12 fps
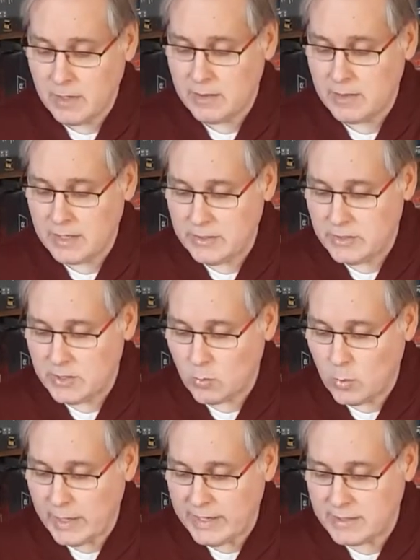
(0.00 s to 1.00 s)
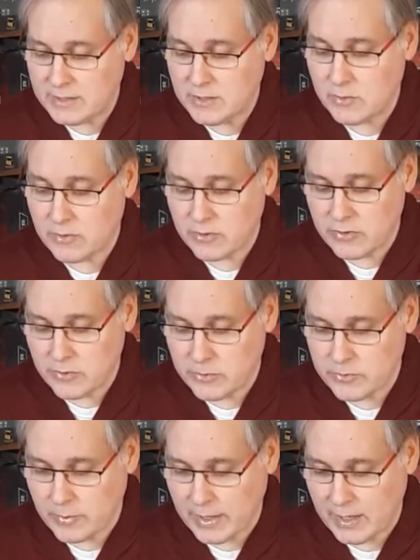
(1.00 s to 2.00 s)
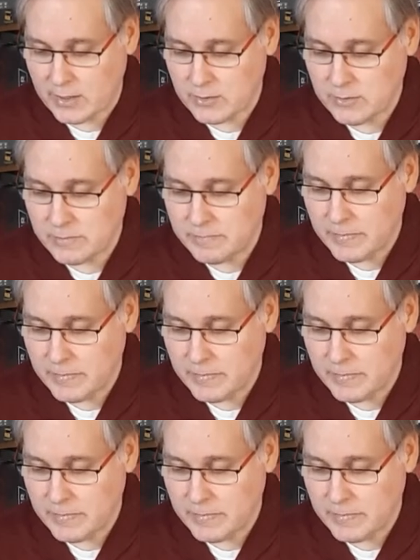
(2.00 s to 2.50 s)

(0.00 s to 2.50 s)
then you can wait till the 3rd round